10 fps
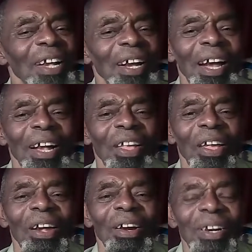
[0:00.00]
Because what I
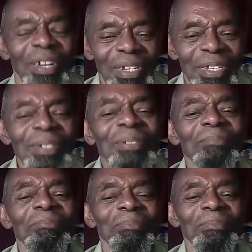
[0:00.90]
was specifically
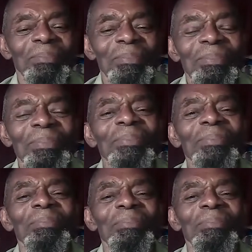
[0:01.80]
speaking on